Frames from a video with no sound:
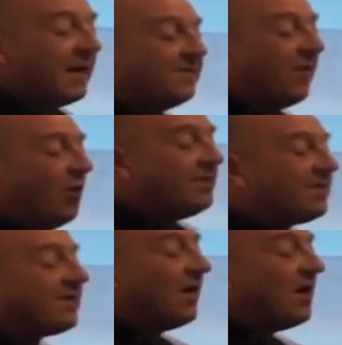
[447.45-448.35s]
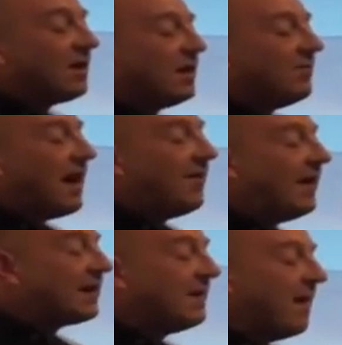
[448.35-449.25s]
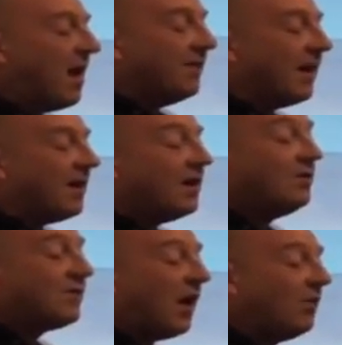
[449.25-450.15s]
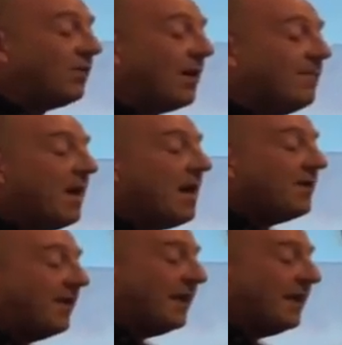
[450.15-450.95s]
they formed a circle around their commander, who told them that the